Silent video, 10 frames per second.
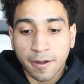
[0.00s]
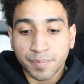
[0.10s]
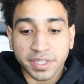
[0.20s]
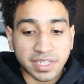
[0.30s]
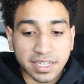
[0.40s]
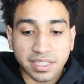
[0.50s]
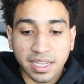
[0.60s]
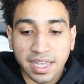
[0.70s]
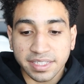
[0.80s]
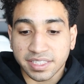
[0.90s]
This next
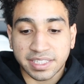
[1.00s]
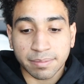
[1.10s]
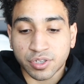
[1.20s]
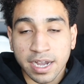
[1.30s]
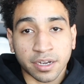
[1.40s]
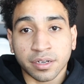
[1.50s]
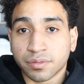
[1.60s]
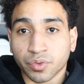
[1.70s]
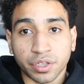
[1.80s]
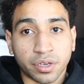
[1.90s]
thing is a step tracker,
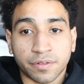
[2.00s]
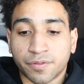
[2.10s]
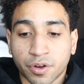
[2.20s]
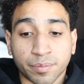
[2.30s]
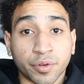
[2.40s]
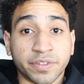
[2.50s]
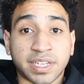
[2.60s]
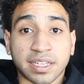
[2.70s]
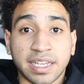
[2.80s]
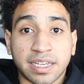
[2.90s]
really good for improving
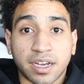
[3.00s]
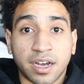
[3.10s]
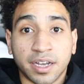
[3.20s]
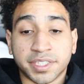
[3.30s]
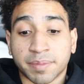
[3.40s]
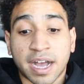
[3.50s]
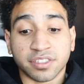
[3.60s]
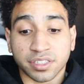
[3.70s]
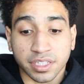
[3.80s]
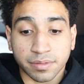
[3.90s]
technique
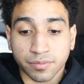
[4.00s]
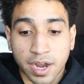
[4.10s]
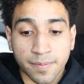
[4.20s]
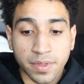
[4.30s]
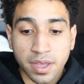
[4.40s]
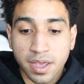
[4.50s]
subconsciously, right?